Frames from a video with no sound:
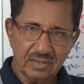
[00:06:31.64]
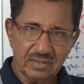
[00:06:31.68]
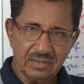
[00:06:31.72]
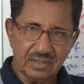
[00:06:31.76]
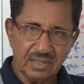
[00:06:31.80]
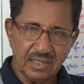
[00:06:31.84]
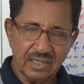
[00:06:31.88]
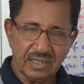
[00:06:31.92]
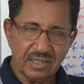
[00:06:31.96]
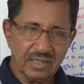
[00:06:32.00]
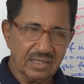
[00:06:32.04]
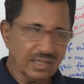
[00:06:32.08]

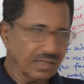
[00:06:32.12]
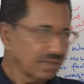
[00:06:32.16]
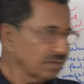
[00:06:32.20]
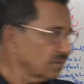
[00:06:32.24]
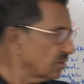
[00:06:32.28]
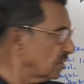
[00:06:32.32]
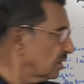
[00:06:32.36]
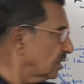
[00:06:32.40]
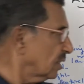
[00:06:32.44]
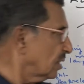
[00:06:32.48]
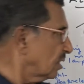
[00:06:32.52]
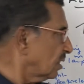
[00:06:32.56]
taking,
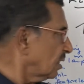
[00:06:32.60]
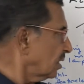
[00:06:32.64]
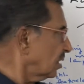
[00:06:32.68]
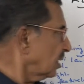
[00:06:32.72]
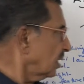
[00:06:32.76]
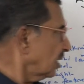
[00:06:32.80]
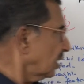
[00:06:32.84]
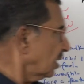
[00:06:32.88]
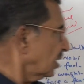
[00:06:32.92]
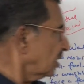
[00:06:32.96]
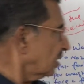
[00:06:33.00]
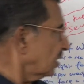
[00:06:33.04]
see,
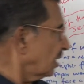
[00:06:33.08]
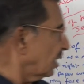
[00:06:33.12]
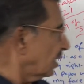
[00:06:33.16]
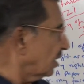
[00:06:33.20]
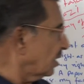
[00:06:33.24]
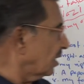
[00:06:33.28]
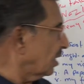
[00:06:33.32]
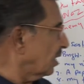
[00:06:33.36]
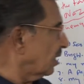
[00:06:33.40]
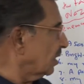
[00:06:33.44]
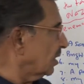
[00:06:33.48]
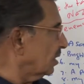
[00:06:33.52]

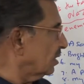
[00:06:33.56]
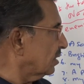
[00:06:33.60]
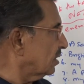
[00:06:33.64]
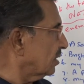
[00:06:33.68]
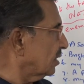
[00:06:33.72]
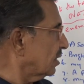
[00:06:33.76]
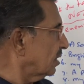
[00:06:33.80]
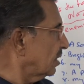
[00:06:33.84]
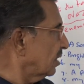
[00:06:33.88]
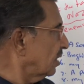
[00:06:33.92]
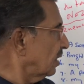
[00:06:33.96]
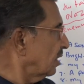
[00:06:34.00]
that
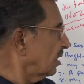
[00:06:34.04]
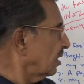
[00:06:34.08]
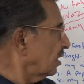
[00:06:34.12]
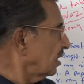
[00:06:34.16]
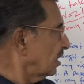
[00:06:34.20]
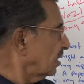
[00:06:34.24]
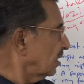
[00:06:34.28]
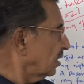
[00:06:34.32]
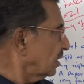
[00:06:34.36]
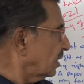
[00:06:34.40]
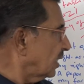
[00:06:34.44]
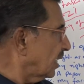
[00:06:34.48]
is
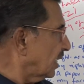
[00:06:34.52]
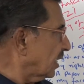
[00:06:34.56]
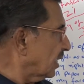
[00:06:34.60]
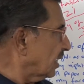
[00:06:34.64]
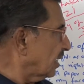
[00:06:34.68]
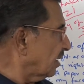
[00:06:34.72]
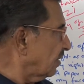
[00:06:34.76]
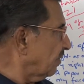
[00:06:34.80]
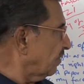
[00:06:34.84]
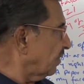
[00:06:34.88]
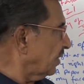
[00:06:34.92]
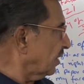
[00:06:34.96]

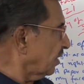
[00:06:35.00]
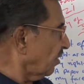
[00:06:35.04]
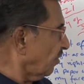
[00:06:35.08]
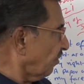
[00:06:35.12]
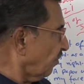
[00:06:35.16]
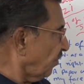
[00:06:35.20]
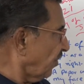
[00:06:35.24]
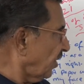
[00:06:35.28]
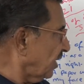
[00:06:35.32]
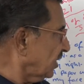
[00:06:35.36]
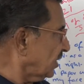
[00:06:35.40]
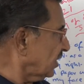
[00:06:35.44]
taking away the
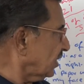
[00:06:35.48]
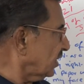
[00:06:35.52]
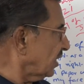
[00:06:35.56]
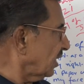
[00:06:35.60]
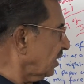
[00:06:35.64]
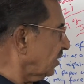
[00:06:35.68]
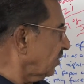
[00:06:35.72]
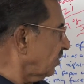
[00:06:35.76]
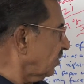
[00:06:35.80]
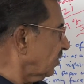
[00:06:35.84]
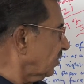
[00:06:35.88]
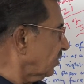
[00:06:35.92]
flesh
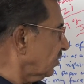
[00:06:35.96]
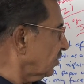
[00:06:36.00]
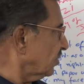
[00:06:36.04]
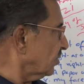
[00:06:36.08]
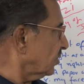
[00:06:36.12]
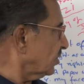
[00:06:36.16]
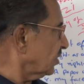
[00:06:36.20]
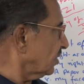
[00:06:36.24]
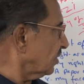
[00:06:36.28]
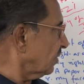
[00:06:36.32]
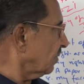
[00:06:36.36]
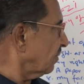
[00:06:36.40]
and all
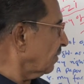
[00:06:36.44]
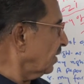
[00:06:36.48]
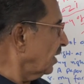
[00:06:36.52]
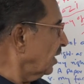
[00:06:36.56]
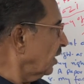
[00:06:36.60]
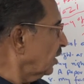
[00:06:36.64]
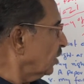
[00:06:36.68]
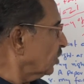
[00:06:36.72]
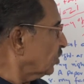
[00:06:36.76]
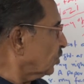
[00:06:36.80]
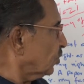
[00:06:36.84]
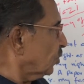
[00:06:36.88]
those things.
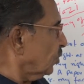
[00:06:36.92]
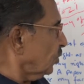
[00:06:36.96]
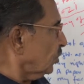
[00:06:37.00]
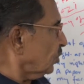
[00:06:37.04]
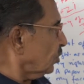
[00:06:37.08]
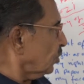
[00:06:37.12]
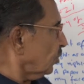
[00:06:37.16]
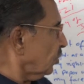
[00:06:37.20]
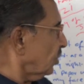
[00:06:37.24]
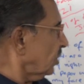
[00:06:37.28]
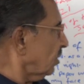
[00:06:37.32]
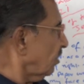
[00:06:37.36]
Soon
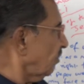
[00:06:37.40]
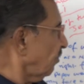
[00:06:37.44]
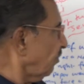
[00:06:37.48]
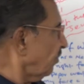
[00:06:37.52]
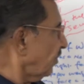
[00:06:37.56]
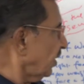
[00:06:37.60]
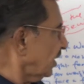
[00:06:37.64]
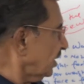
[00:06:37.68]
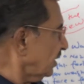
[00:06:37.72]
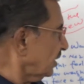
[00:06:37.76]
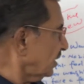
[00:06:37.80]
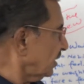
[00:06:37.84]
the
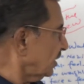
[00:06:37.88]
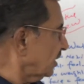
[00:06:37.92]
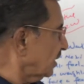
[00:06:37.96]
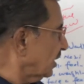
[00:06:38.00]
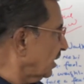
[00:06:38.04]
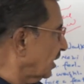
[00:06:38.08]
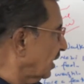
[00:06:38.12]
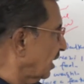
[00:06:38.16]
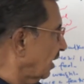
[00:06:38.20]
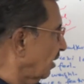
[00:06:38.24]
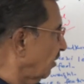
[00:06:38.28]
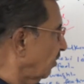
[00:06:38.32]
flesh, the
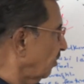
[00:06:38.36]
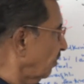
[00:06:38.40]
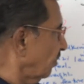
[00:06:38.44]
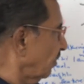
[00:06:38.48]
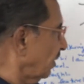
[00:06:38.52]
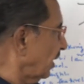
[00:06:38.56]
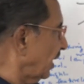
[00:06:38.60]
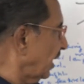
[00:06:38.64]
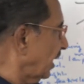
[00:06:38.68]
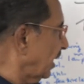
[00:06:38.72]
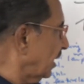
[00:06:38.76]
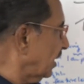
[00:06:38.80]

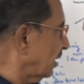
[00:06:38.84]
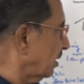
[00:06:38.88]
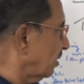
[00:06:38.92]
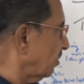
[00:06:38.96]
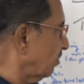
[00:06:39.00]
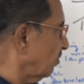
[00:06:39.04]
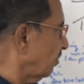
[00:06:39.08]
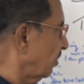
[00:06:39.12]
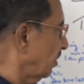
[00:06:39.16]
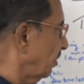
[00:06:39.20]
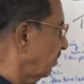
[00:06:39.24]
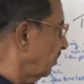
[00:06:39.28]
grave,
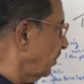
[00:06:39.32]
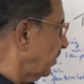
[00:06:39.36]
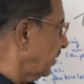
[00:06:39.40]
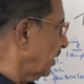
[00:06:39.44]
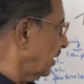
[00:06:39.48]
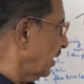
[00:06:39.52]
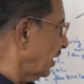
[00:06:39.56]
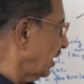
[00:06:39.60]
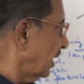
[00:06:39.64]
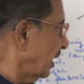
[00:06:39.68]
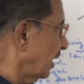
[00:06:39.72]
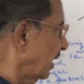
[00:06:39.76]
it will
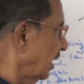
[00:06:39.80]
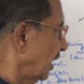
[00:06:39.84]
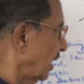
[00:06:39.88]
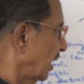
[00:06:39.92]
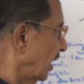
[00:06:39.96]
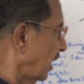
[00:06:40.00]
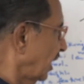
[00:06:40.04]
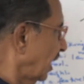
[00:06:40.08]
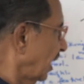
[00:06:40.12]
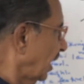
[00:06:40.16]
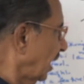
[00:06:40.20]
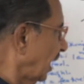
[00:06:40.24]
be
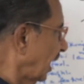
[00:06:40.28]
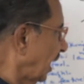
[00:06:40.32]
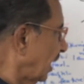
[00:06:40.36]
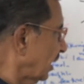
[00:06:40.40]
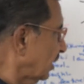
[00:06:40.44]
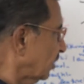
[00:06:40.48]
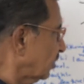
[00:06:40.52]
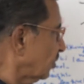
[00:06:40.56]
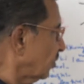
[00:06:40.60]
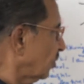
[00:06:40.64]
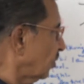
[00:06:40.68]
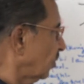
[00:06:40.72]

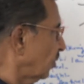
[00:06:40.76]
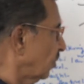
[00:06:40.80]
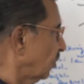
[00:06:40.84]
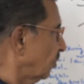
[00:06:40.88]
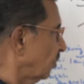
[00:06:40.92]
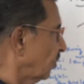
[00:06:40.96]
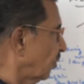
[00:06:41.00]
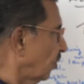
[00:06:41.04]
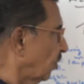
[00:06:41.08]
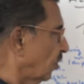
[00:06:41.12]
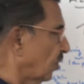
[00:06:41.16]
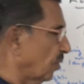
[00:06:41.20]
at
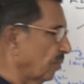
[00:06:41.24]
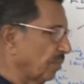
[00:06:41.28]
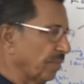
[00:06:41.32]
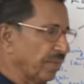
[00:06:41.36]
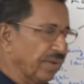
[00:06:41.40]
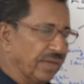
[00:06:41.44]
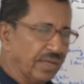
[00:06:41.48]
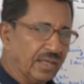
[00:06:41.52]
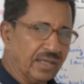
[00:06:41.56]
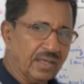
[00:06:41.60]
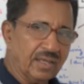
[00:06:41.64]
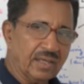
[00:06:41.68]
home on
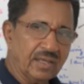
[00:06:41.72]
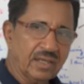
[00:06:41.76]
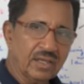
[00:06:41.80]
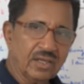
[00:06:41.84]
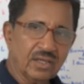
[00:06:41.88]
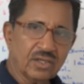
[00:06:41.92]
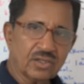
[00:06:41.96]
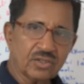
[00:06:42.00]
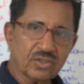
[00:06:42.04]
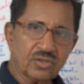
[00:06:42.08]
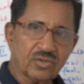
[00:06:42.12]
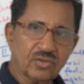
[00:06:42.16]
me.
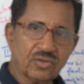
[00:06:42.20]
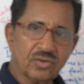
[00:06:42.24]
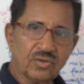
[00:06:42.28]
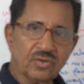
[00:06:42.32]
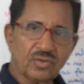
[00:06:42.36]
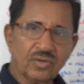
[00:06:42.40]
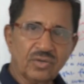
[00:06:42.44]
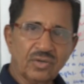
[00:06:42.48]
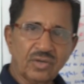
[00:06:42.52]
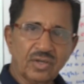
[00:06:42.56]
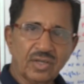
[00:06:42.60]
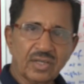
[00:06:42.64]

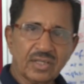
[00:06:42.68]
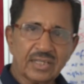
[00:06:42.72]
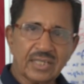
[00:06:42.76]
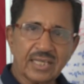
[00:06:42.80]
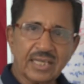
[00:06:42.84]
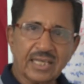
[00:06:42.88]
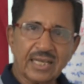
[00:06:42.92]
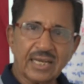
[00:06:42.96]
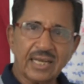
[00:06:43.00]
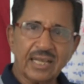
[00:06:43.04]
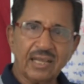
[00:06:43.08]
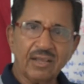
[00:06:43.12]
So the
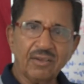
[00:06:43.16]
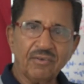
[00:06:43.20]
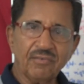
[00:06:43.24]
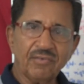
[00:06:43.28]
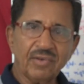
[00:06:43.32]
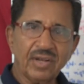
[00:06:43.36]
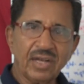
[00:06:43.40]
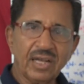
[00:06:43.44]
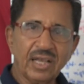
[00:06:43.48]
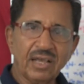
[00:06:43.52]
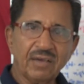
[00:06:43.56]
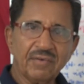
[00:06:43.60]
grave
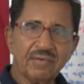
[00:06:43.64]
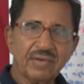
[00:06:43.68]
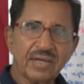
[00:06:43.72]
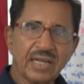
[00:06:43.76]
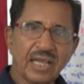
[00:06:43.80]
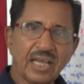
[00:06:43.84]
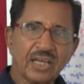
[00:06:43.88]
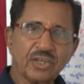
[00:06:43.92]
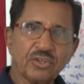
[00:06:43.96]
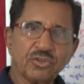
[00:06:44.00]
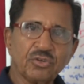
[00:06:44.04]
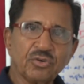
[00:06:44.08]
will have an
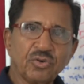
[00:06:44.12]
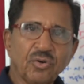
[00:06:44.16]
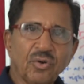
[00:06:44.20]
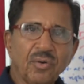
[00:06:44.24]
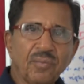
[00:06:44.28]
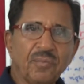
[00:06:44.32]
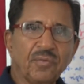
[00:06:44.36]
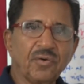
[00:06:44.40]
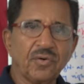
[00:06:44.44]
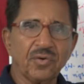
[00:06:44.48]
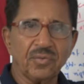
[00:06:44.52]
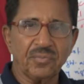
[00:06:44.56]
at
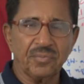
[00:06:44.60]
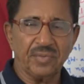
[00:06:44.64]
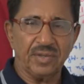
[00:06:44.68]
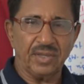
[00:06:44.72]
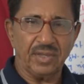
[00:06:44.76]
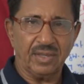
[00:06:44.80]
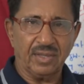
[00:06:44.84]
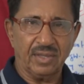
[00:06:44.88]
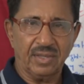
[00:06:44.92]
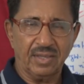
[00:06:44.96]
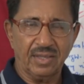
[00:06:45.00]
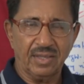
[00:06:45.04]
home on me.